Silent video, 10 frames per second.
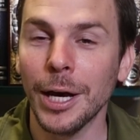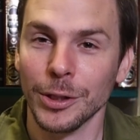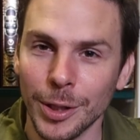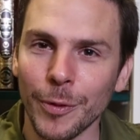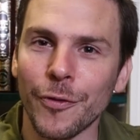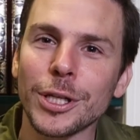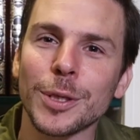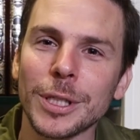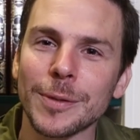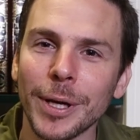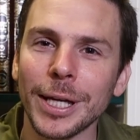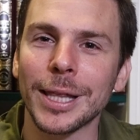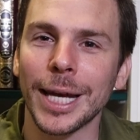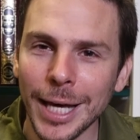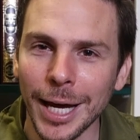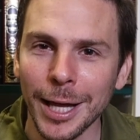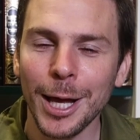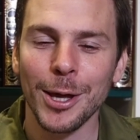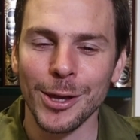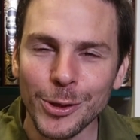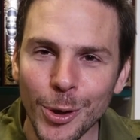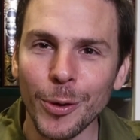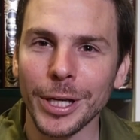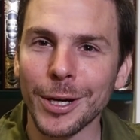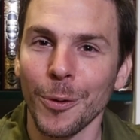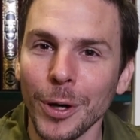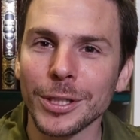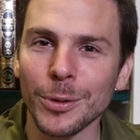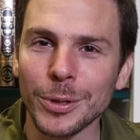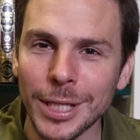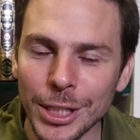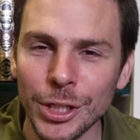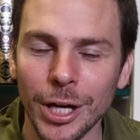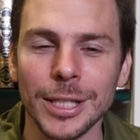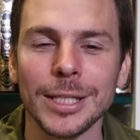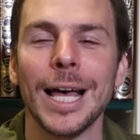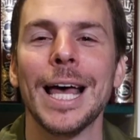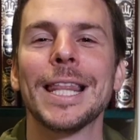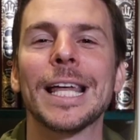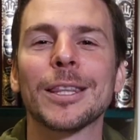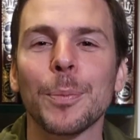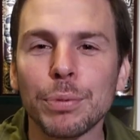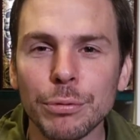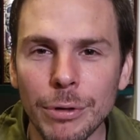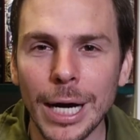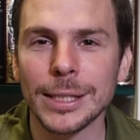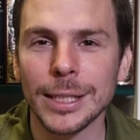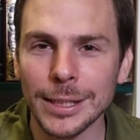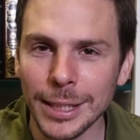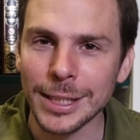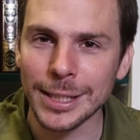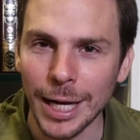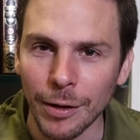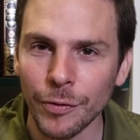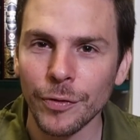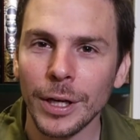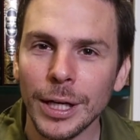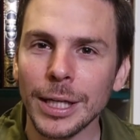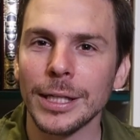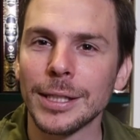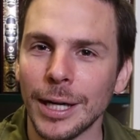So the Mefarshim explained that, the Torah here also is teaching us that the process itself is